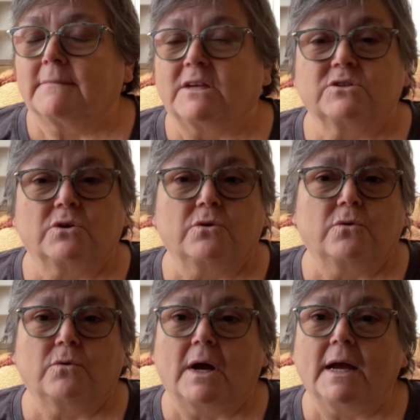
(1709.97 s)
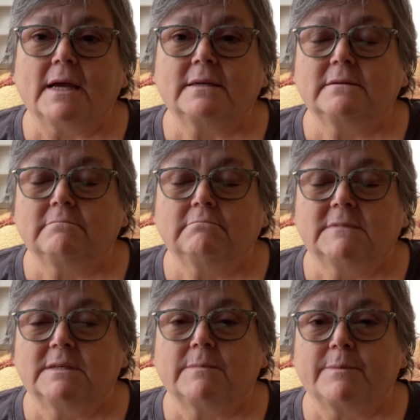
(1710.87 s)
So I
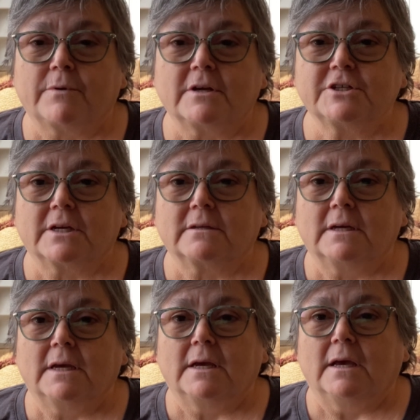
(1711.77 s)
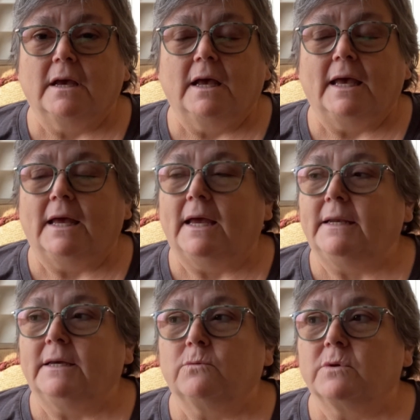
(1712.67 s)
did my project.
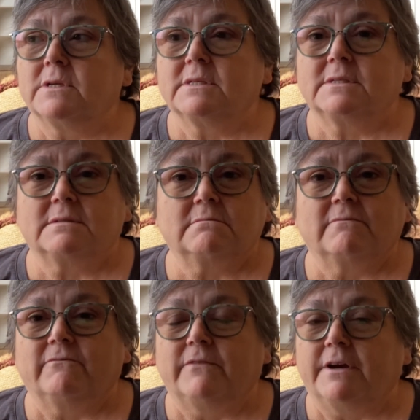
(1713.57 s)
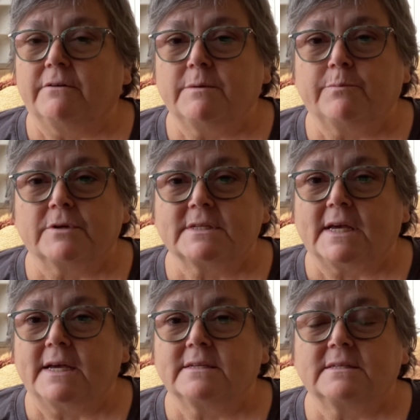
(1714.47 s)
And it was very
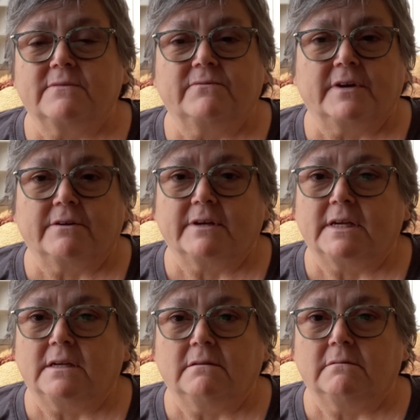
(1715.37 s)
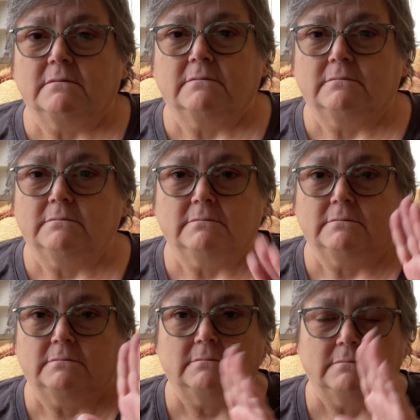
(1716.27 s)
precise and very
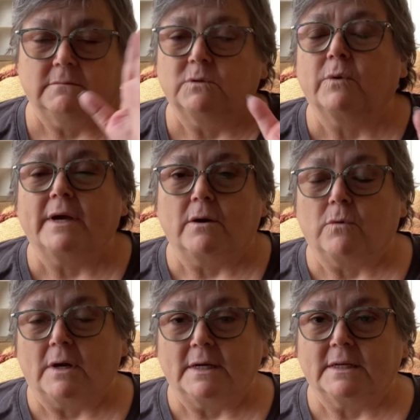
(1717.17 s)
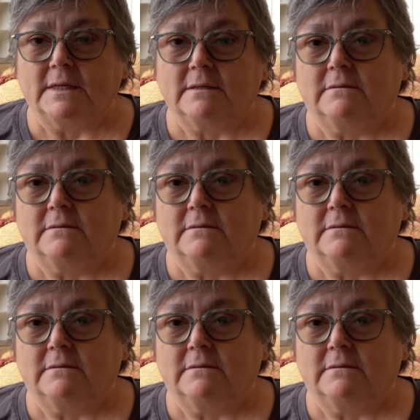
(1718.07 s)
the way I wanted it.